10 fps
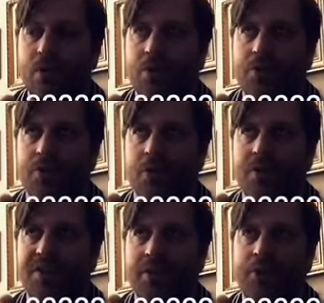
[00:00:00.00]
So
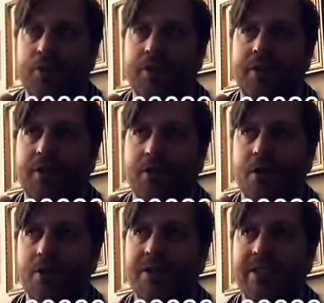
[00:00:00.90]
essentially,
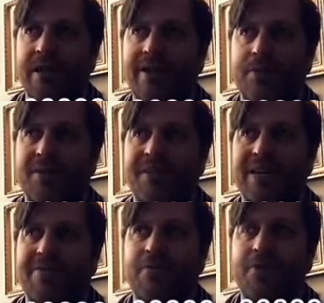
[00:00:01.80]
no slaves were
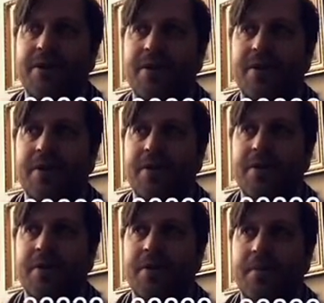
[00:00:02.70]
set free
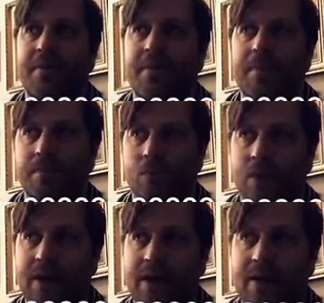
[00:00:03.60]

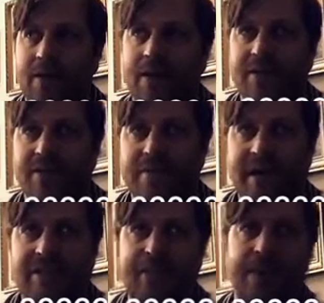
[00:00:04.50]
when this
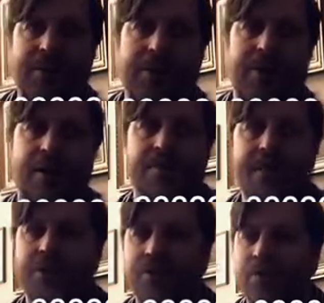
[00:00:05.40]
Emancipation
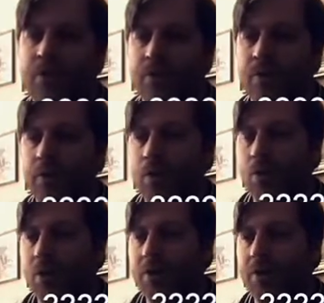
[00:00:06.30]
Proclamation
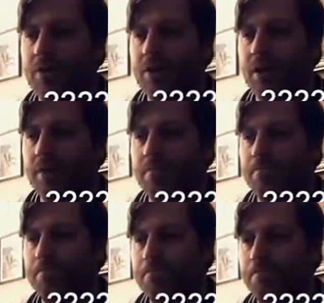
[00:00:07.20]
was
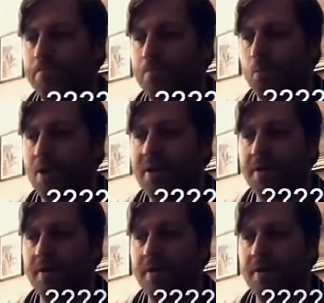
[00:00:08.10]
written.